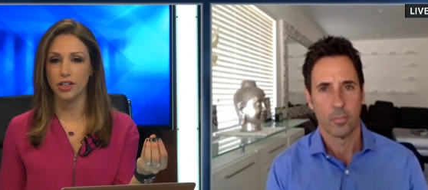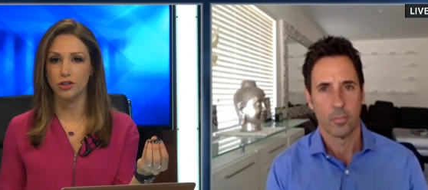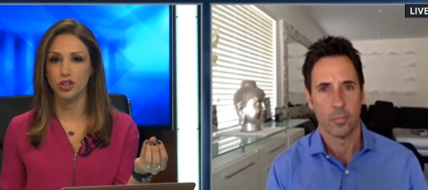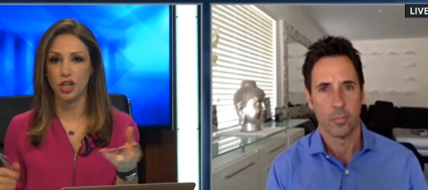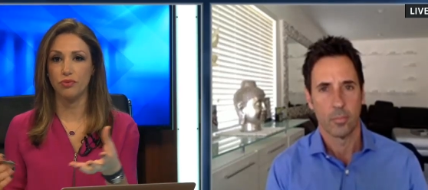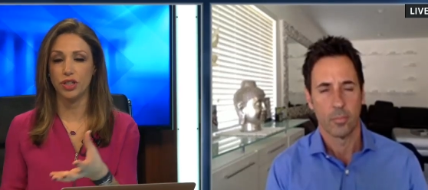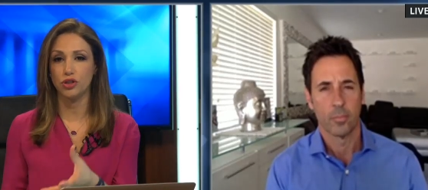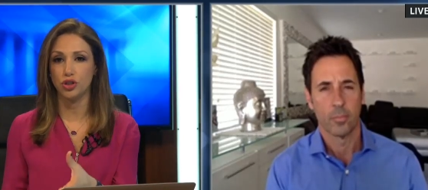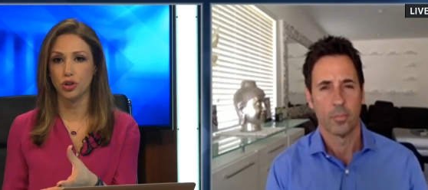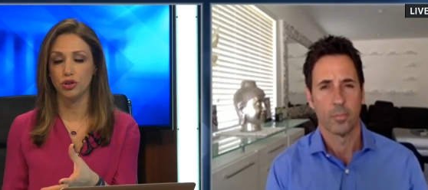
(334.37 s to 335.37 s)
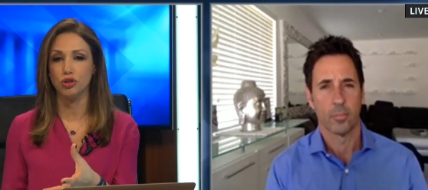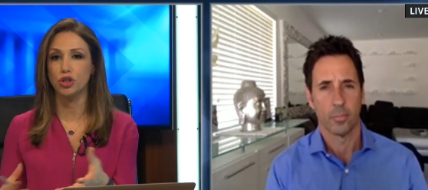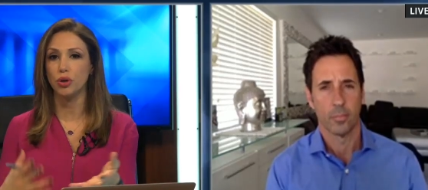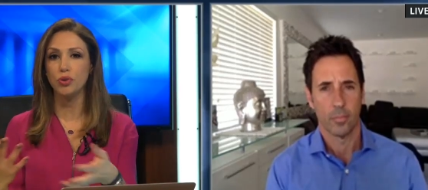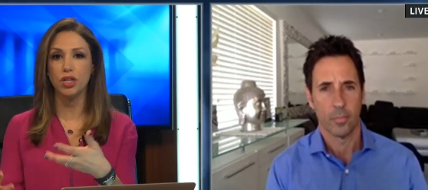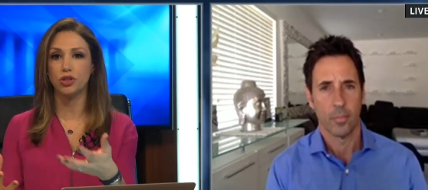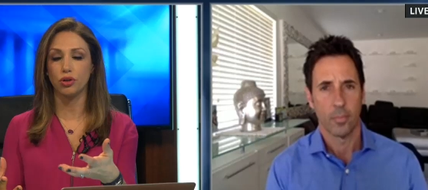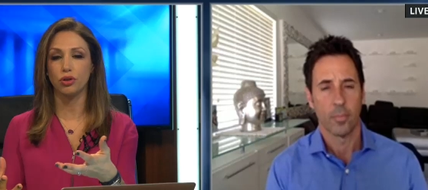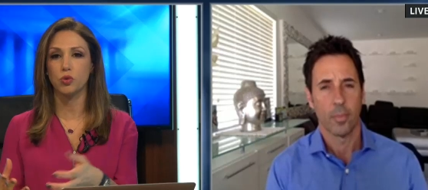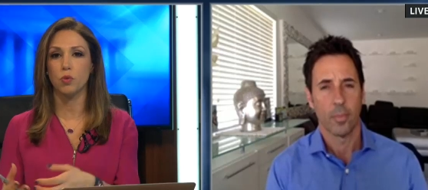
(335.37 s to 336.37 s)
Speaker 1: here to convince jurors. Don't you think
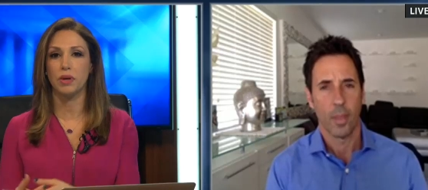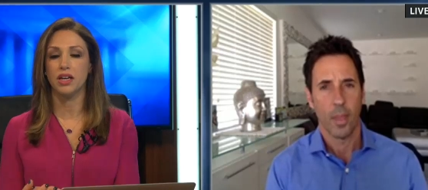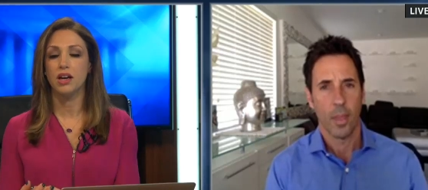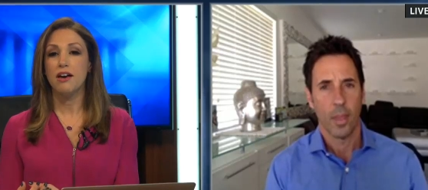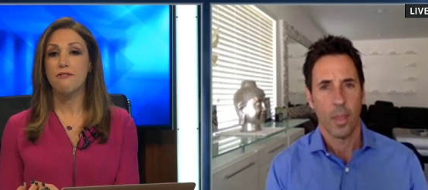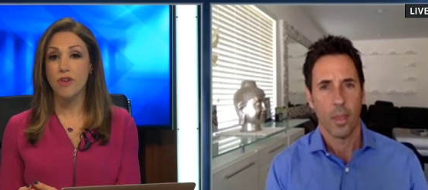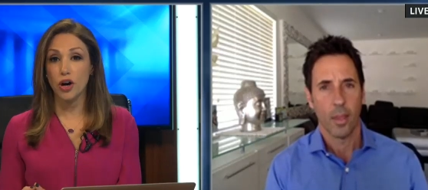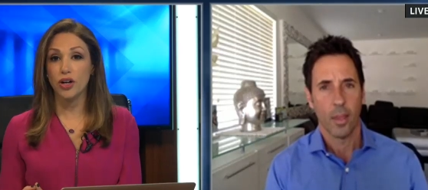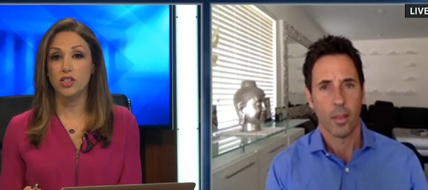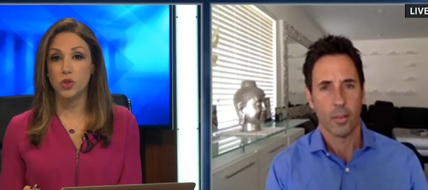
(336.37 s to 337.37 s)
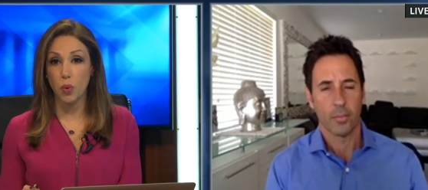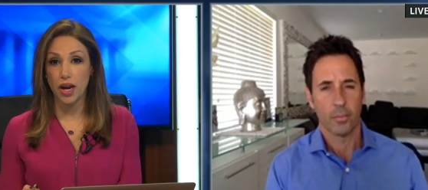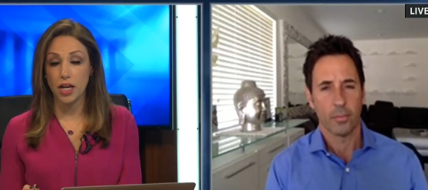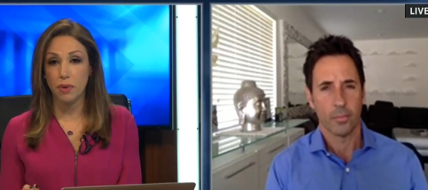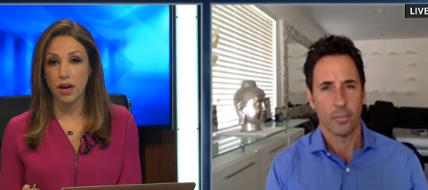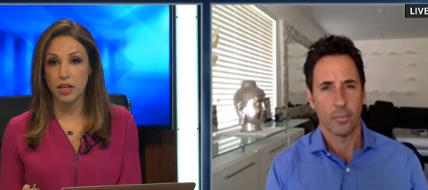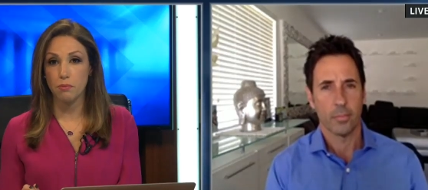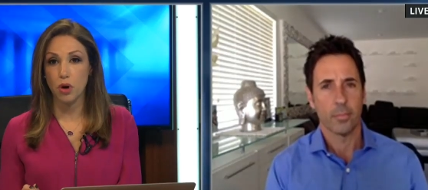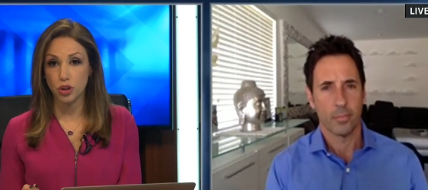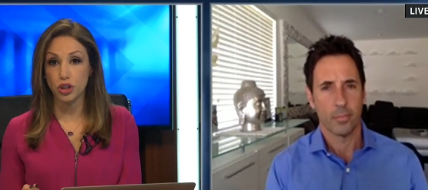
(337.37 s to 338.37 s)
jurors will be very swayed by the
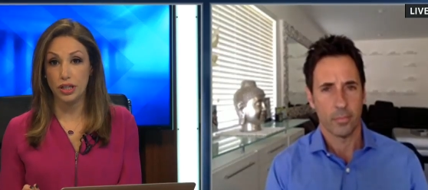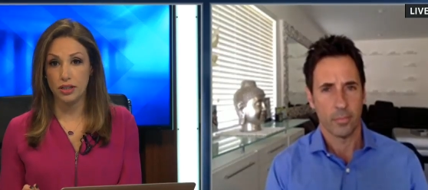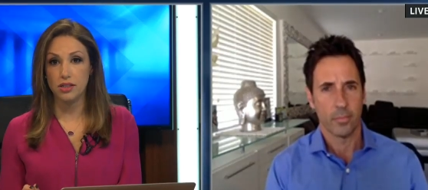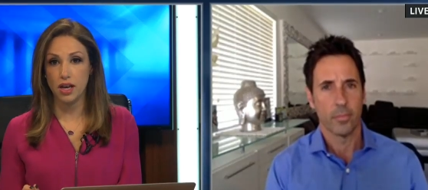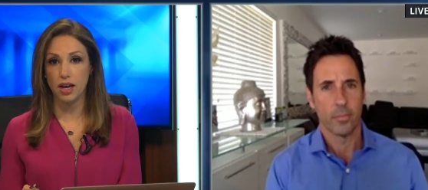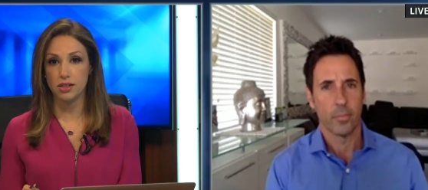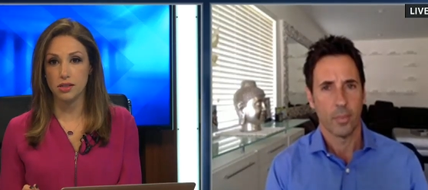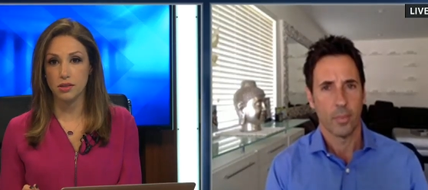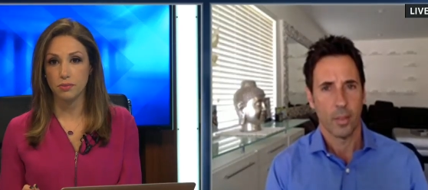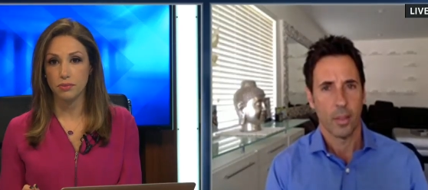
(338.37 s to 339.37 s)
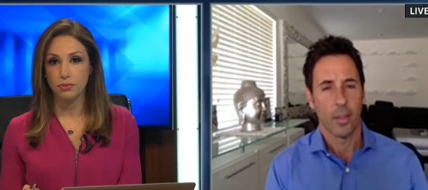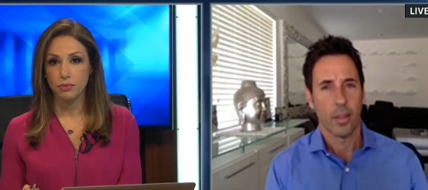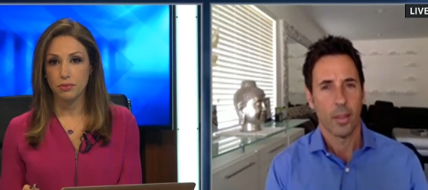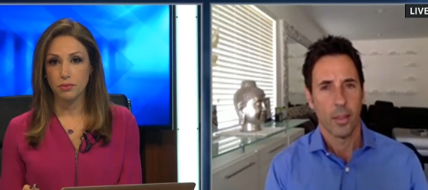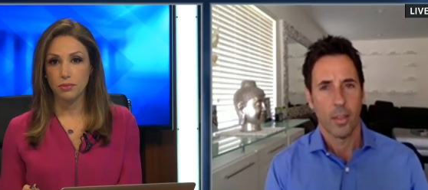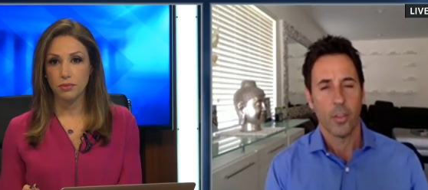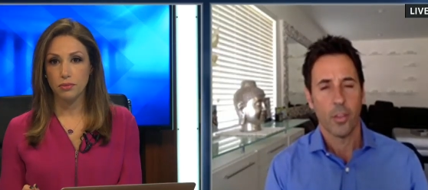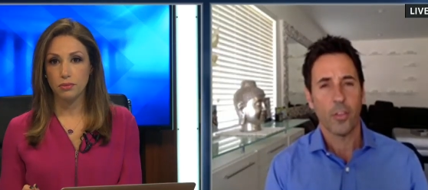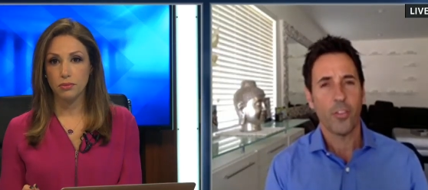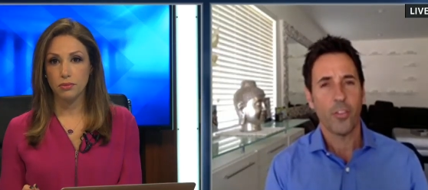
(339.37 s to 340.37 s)
emotion in this case?
Speaker 2: The
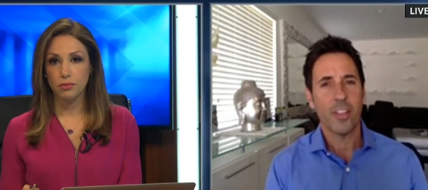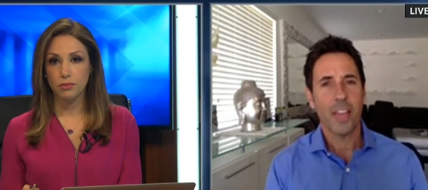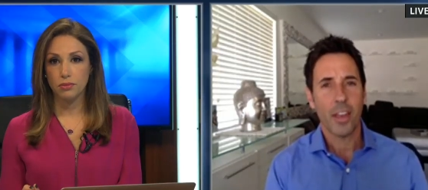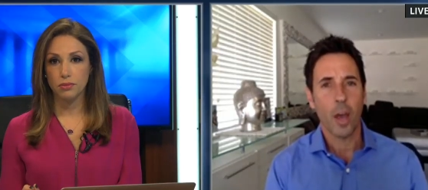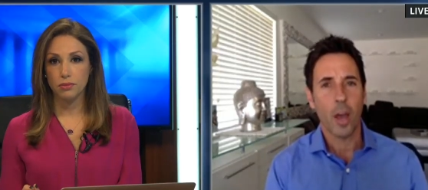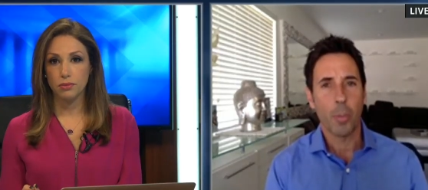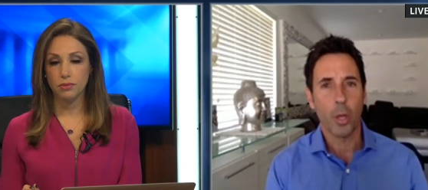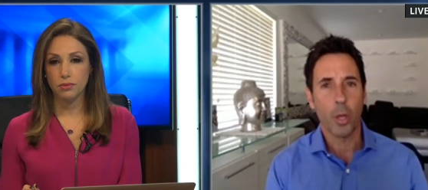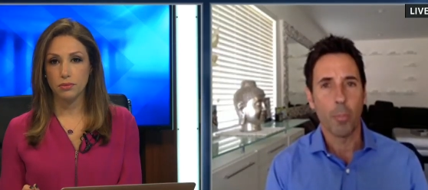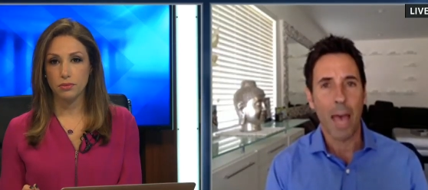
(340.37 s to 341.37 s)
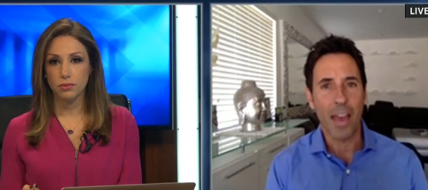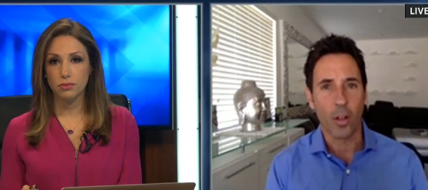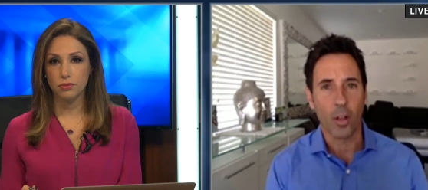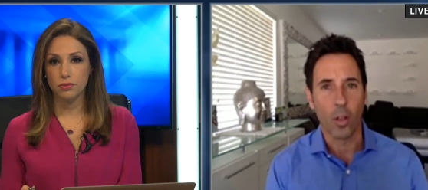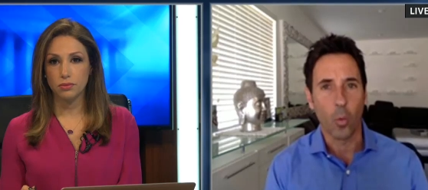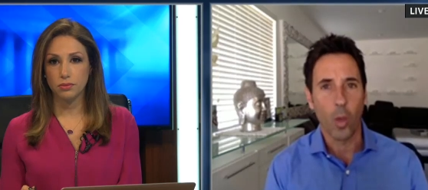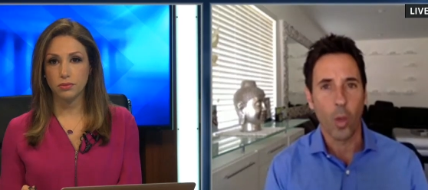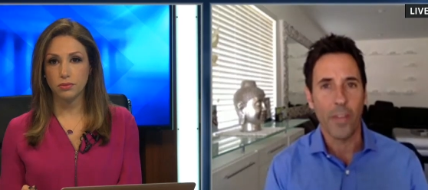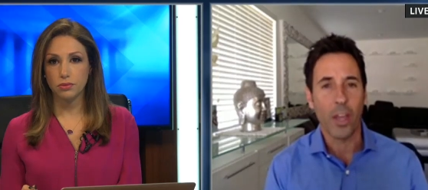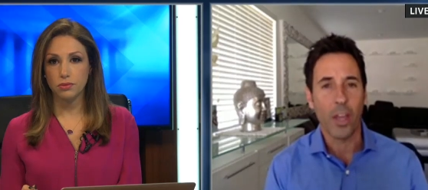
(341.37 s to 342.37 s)
defense had an uphill battle
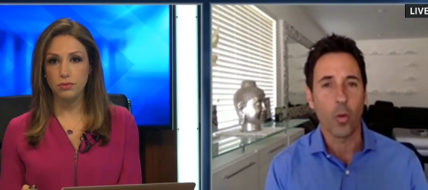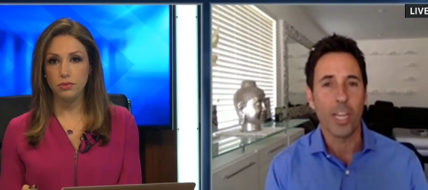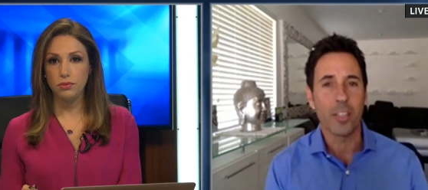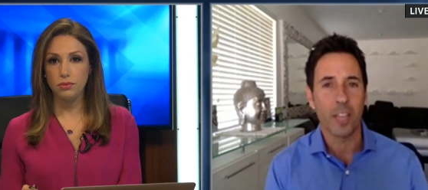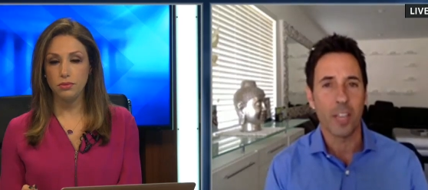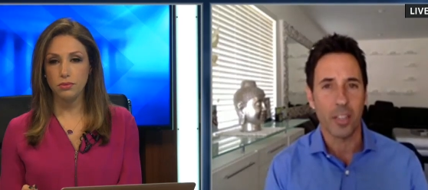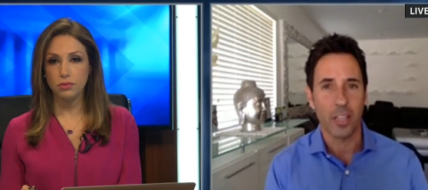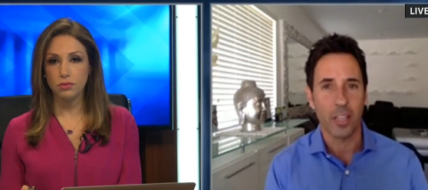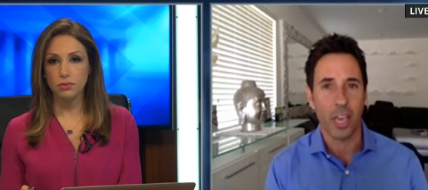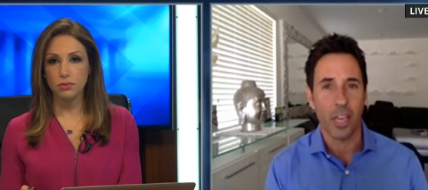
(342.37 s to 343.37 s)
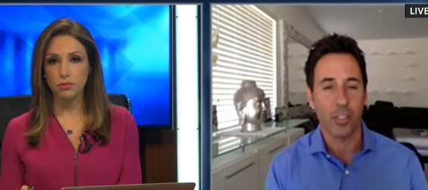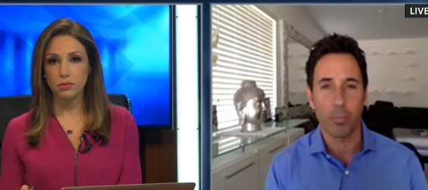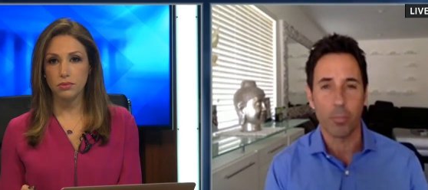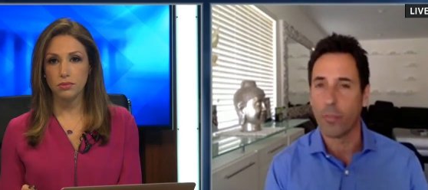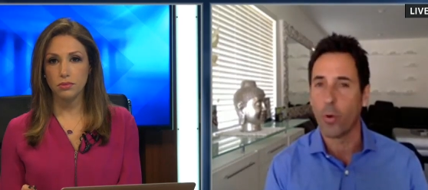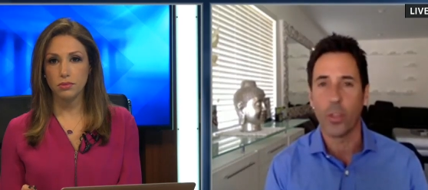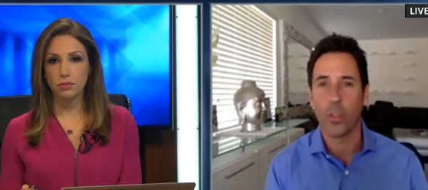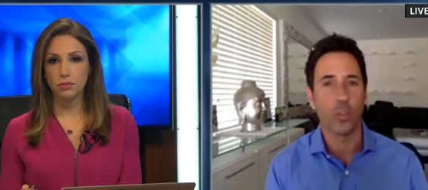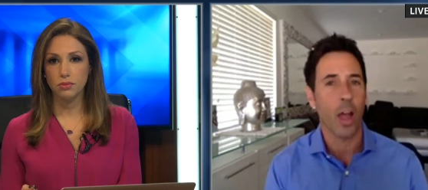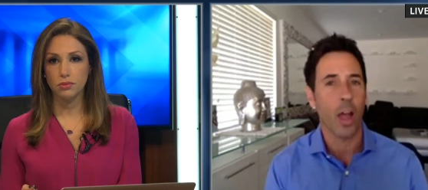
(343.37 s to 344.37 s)
when they agreed to take the case before the
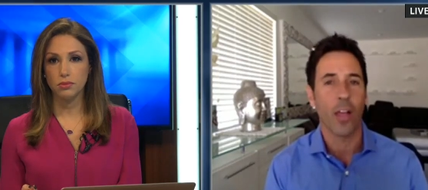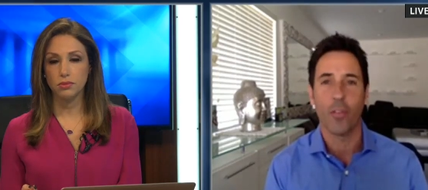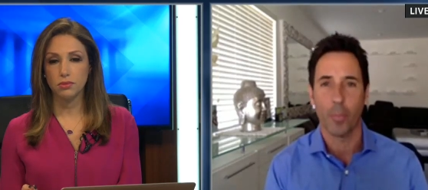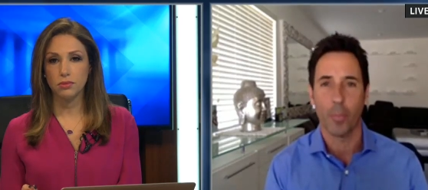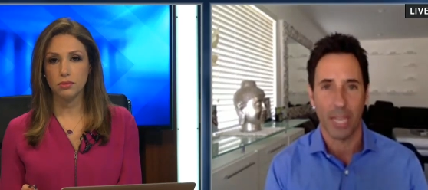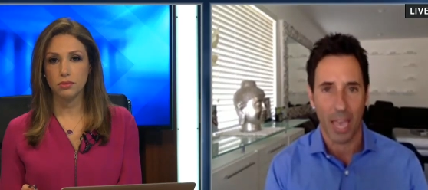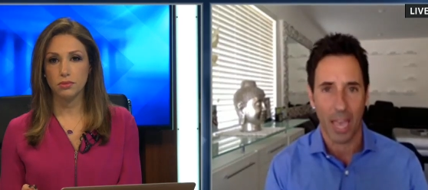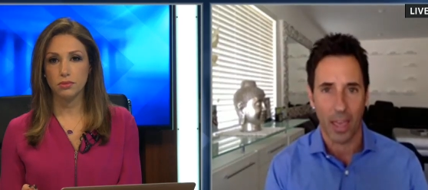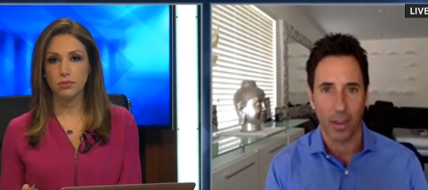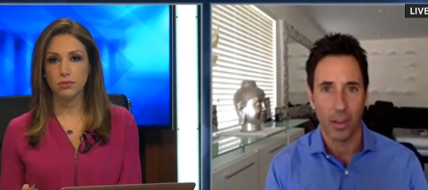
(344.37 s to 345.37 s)
trial ever began.